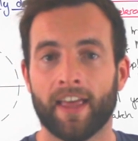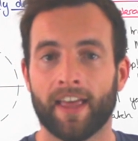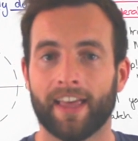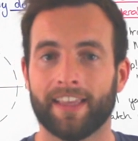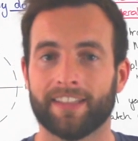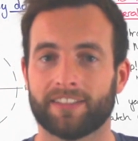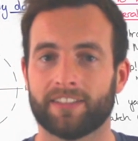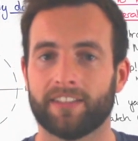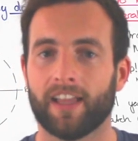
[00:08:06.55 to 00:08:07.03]

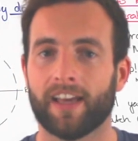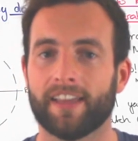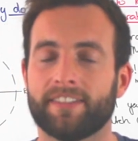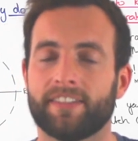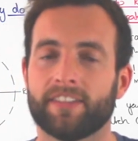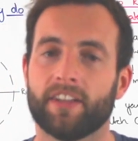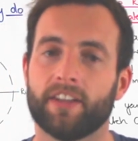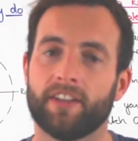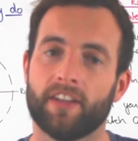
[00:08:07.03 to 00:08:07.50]
it
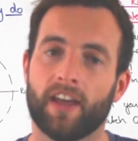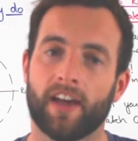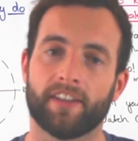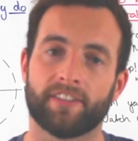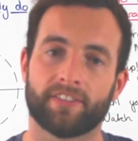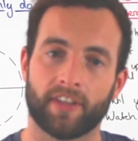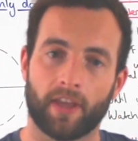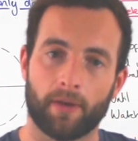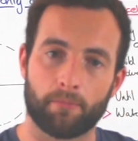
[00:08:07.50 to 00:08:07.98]
slides in a
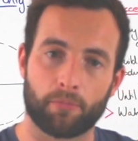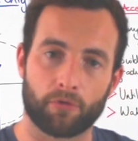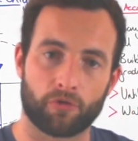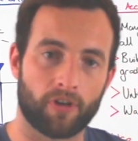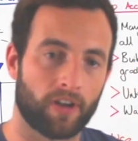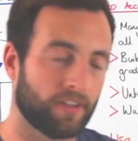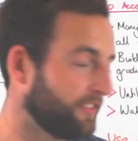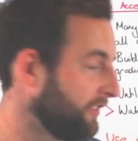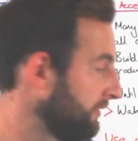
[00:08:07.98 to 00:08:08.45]
nice and
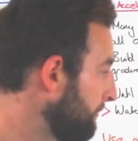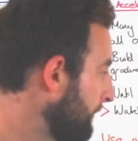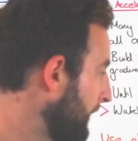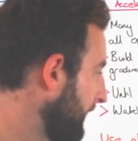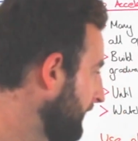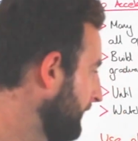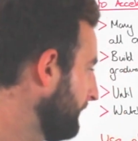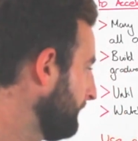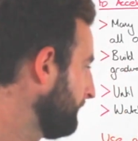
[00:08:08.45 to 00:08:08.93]
progressive
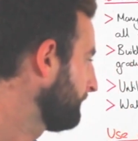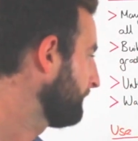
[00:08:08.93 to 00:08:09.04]
manner.